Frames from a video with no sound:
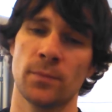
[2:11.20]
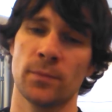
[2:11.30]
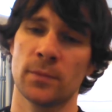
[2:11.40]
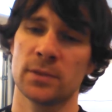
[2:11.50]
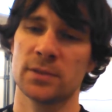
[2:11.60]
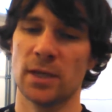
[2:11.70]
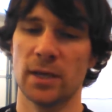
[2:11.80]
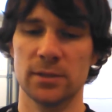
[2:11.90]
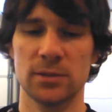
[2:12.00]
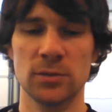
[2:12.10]

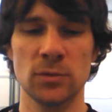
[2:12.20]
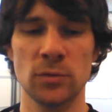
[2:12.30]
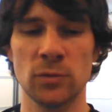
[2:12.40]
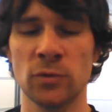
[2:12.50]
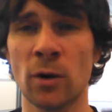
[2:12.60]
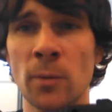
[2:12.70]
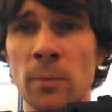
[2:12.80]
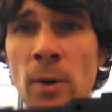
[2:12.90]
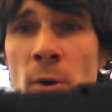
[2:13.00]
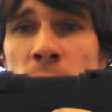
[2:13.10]
set to normal
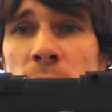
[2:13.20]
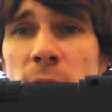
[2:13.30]
mode,